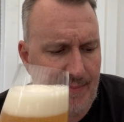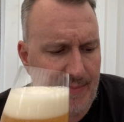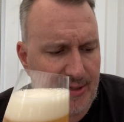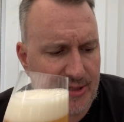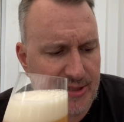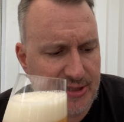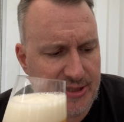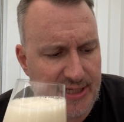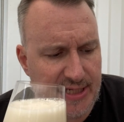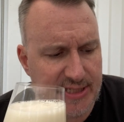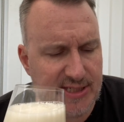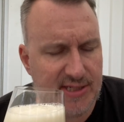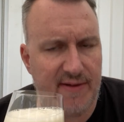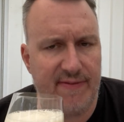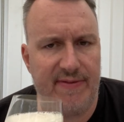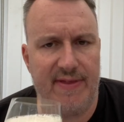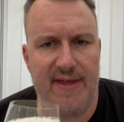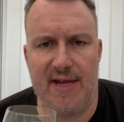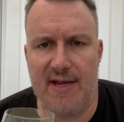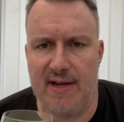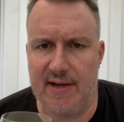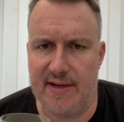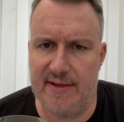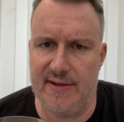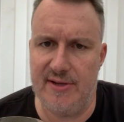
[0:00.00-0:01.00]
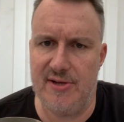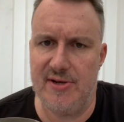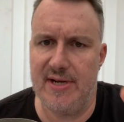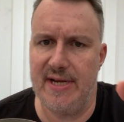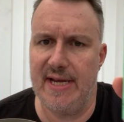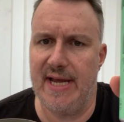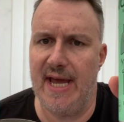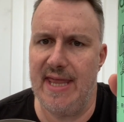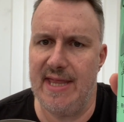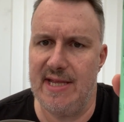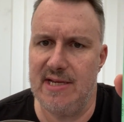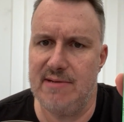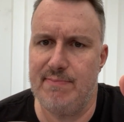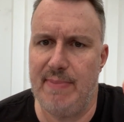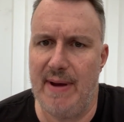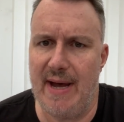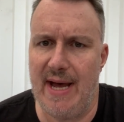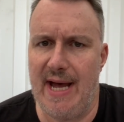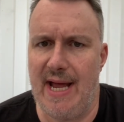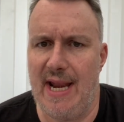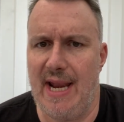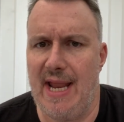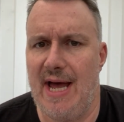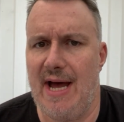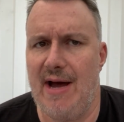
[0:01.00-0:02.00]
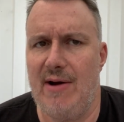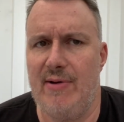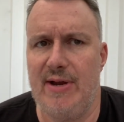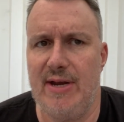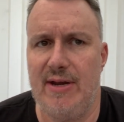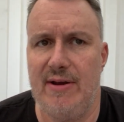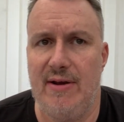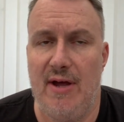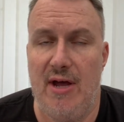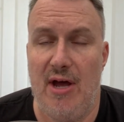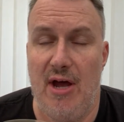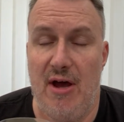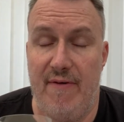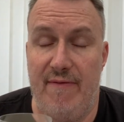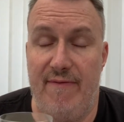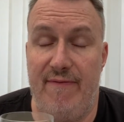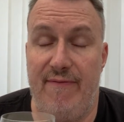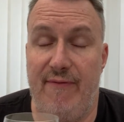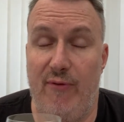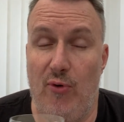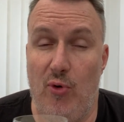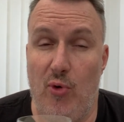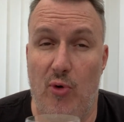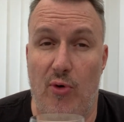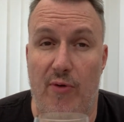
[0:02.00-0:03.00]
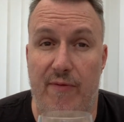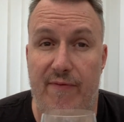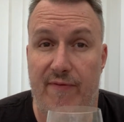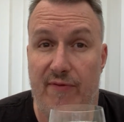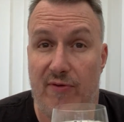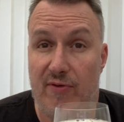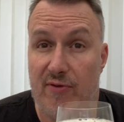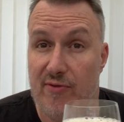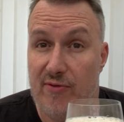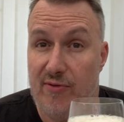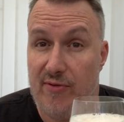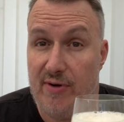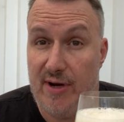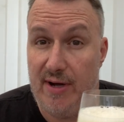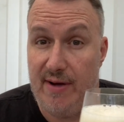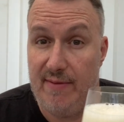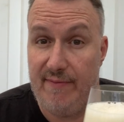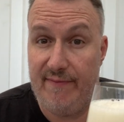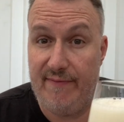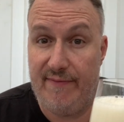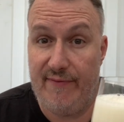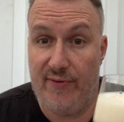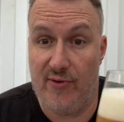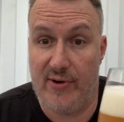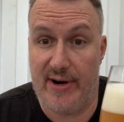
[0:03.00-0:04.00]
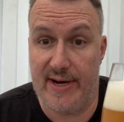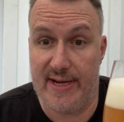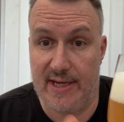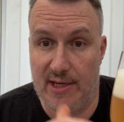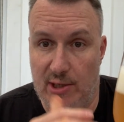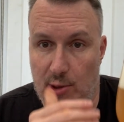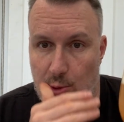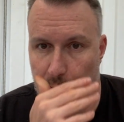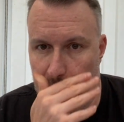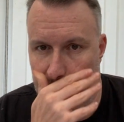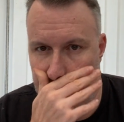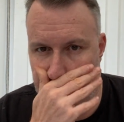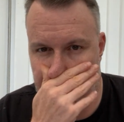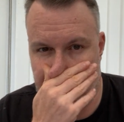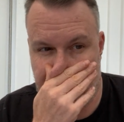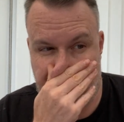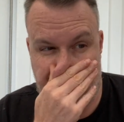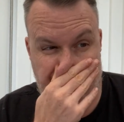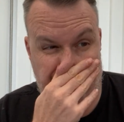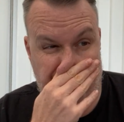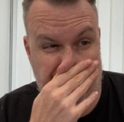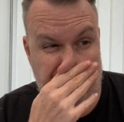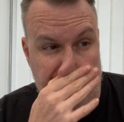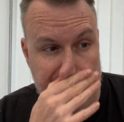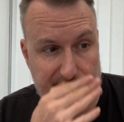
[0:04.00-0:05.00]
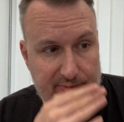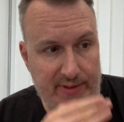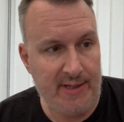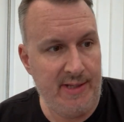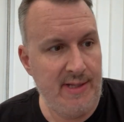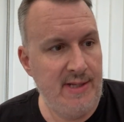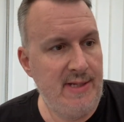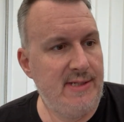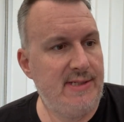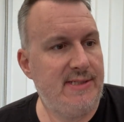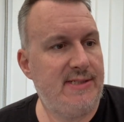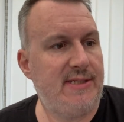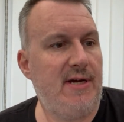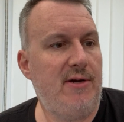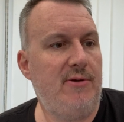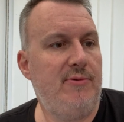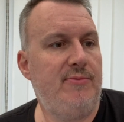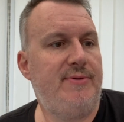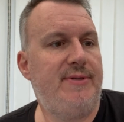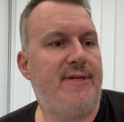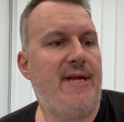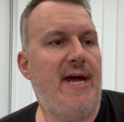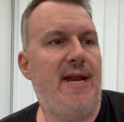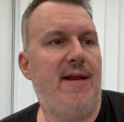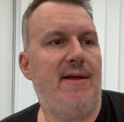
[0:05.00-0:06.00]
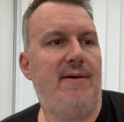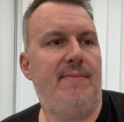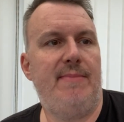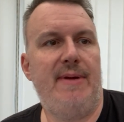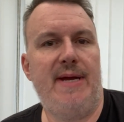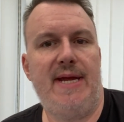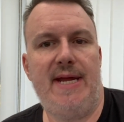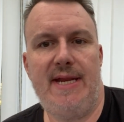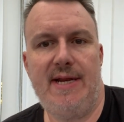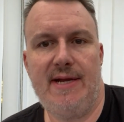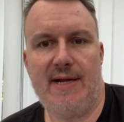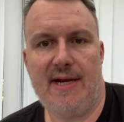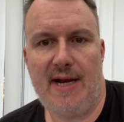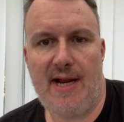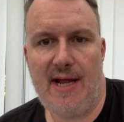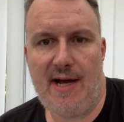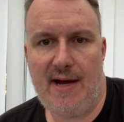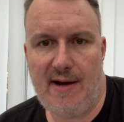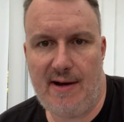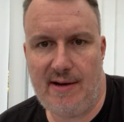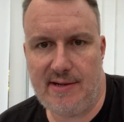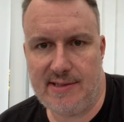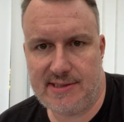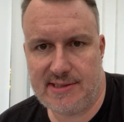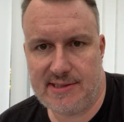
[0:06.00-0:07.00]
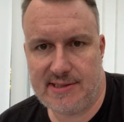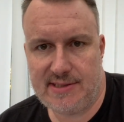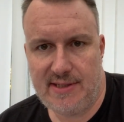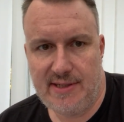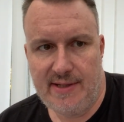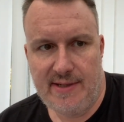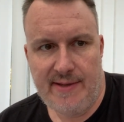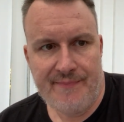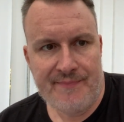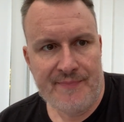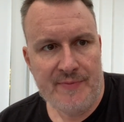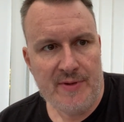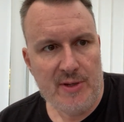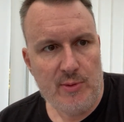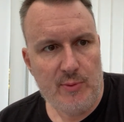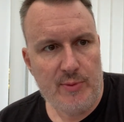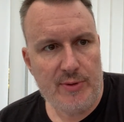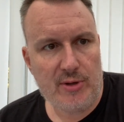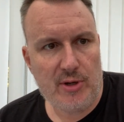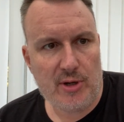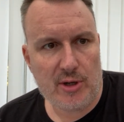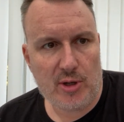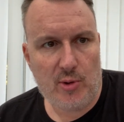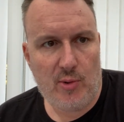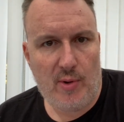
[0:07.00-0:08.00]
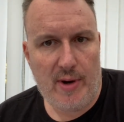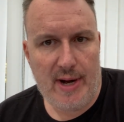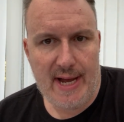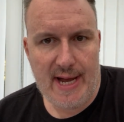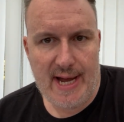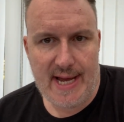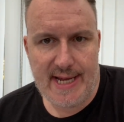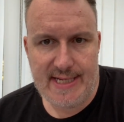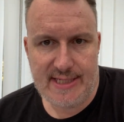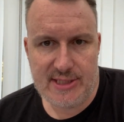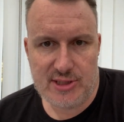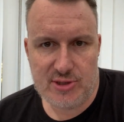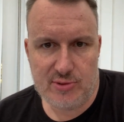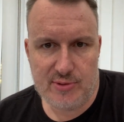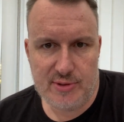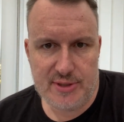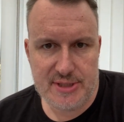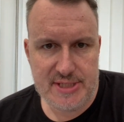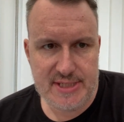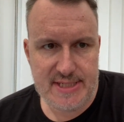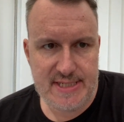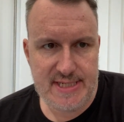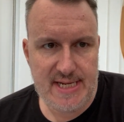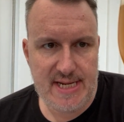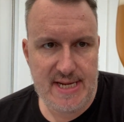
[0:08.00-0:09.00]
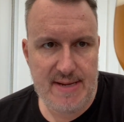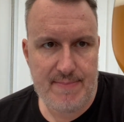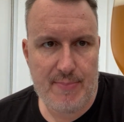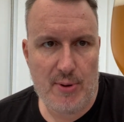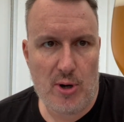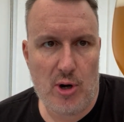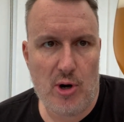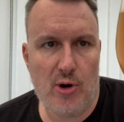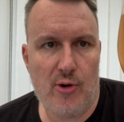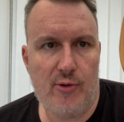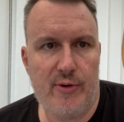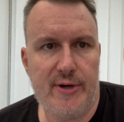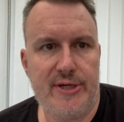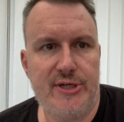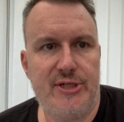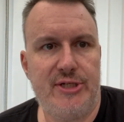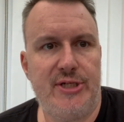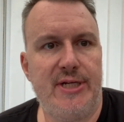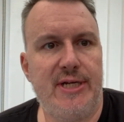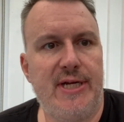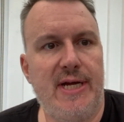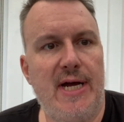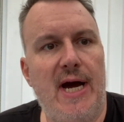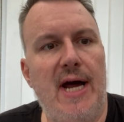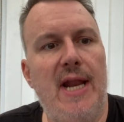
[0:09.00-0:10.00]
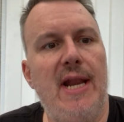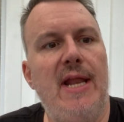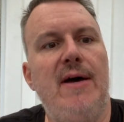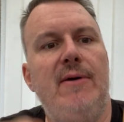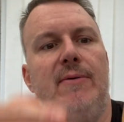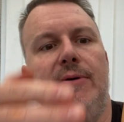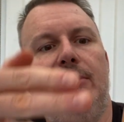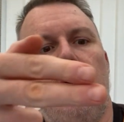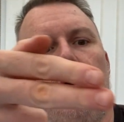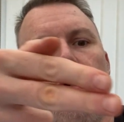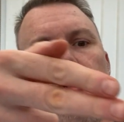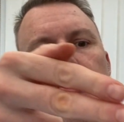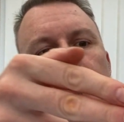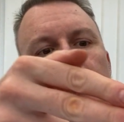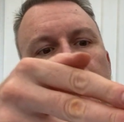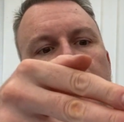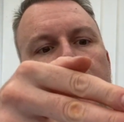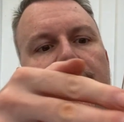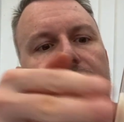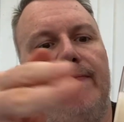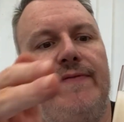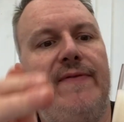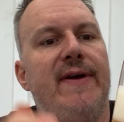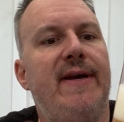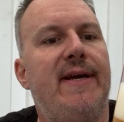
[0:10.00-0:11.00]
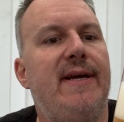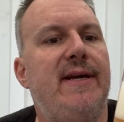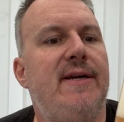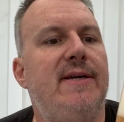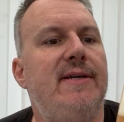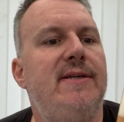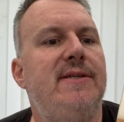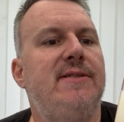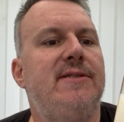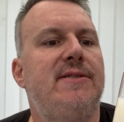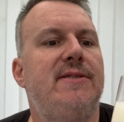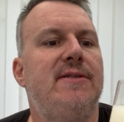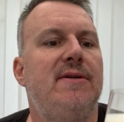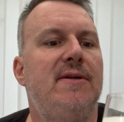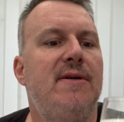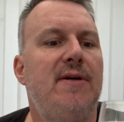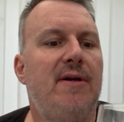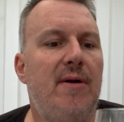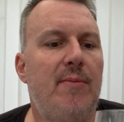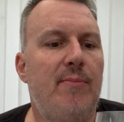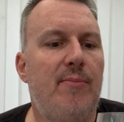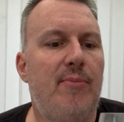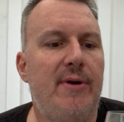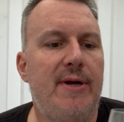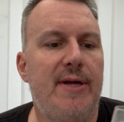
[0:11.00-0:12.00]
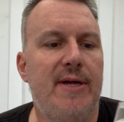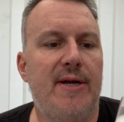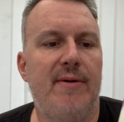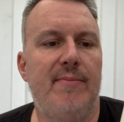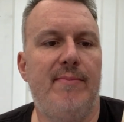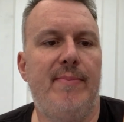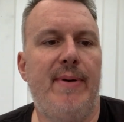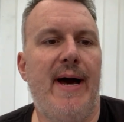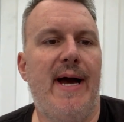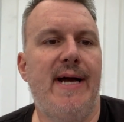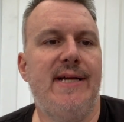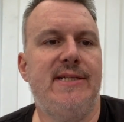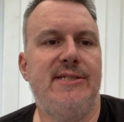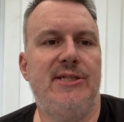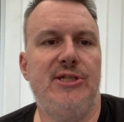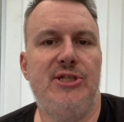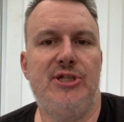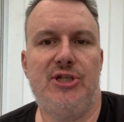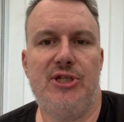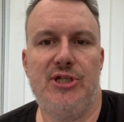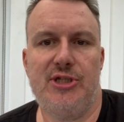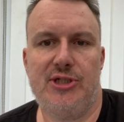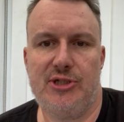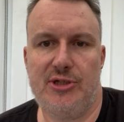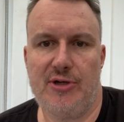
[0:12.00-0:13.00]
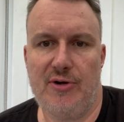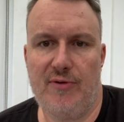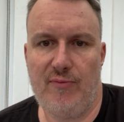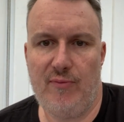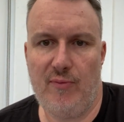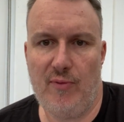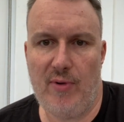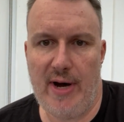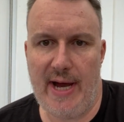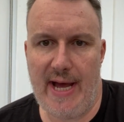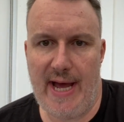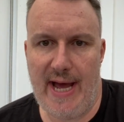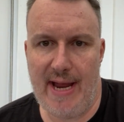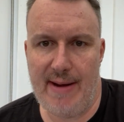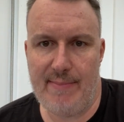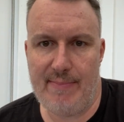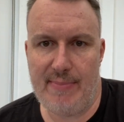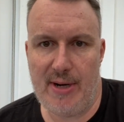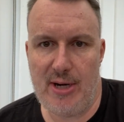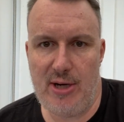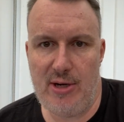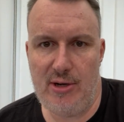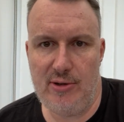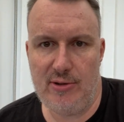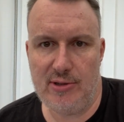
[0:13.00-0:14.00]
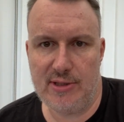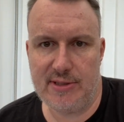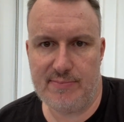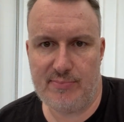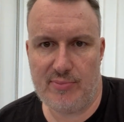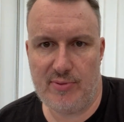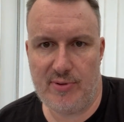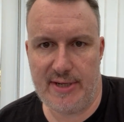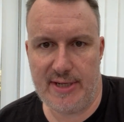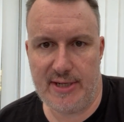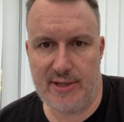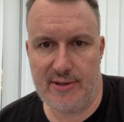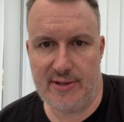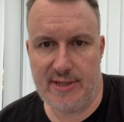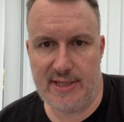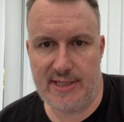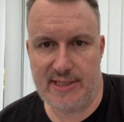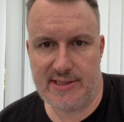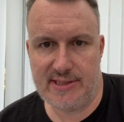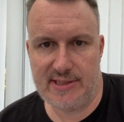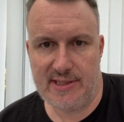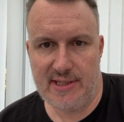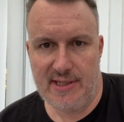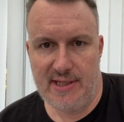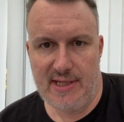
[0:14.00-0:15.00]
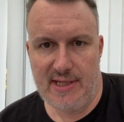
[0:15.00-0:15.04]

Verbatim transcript: Because, yes, I think like, you can get this pale ale in four for, um, for eight quid. So, denim in a glass. We've got quite a sort of deep orangey colour. We've got two fingers, pretty compacted just off Whitehead, but looks pretty good. It's